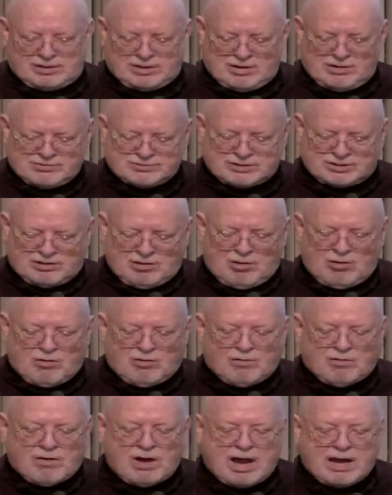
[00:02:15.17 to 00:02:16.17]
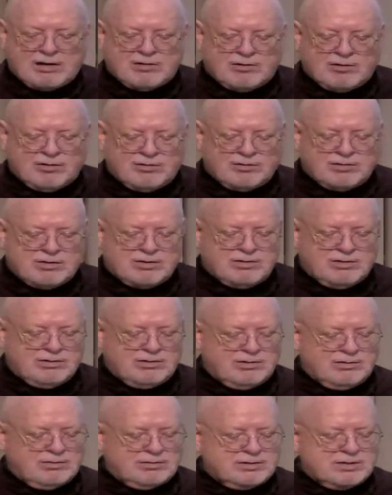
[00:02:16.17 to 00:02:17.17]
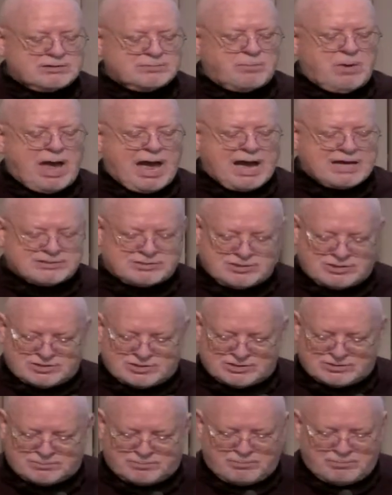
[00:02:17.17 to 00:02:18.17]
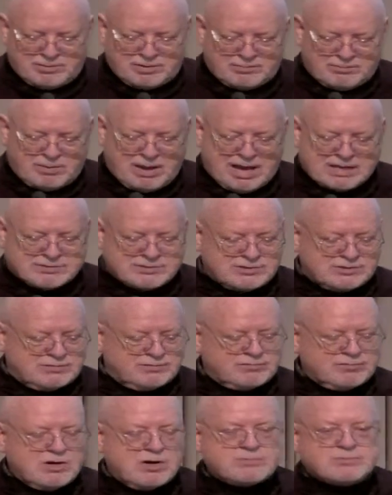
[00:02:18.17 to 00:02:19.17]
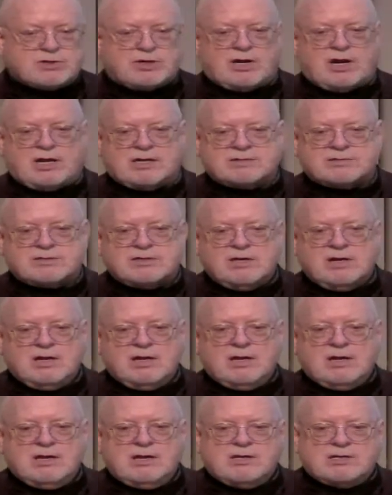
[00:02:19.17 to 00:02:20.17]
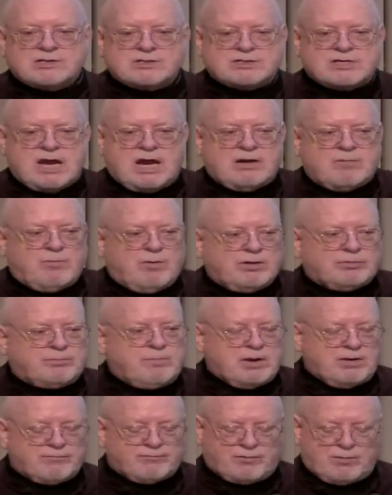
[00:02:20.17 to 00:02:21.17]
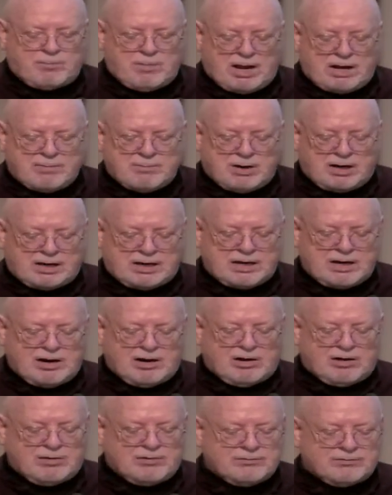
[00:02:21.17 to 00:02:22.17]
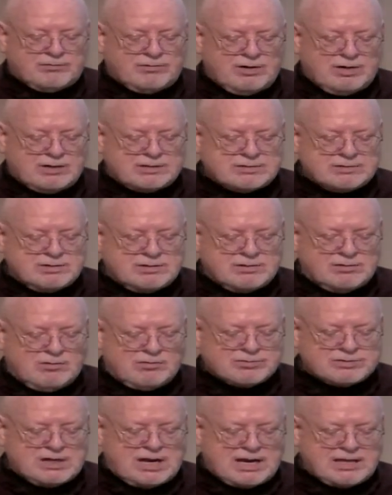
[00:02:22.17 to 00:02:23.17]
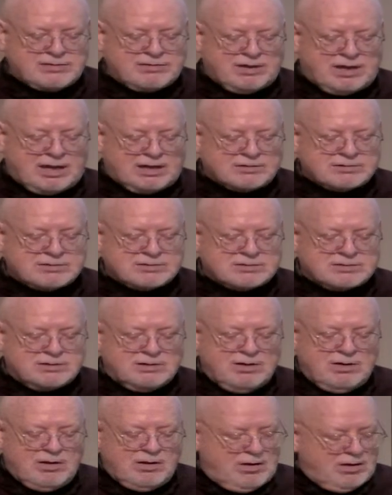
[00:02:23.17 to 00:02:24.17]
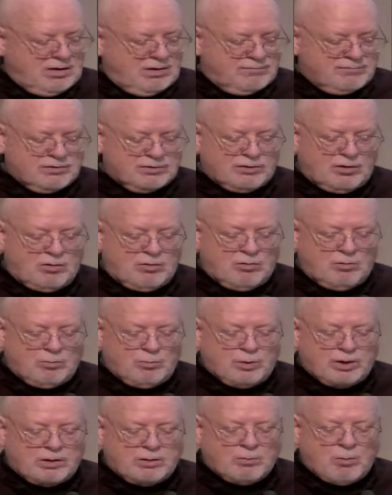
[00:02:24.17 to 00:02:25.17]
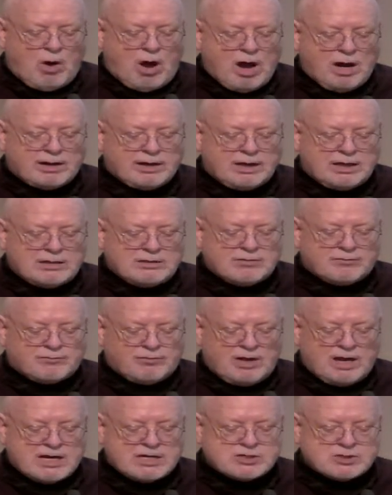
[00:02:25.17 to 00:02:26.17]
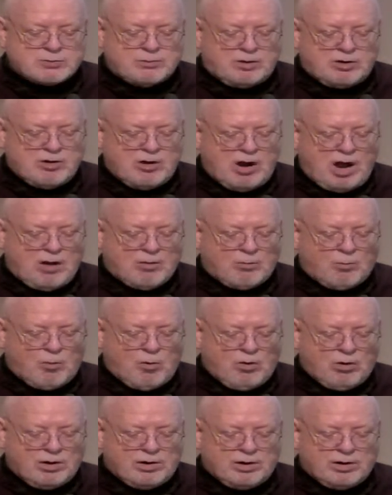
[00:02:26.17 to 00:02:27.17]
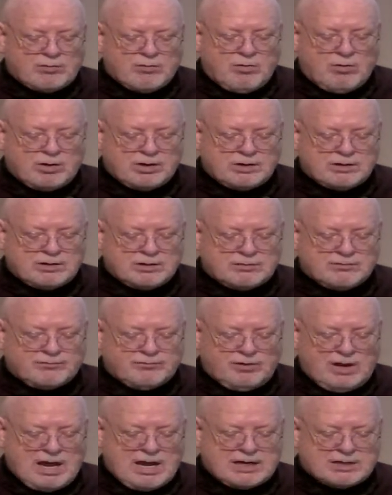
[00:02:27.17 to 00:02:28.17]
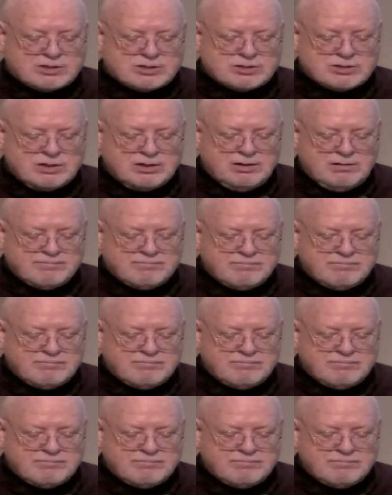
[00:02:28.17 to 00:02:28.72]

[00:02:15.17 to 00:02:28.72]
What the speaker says: Years ago, I learned this passage of Scripture has stayed with me for many, many years, and it goes like this: "For though we walk in the flesh, we do not war according to the flesh.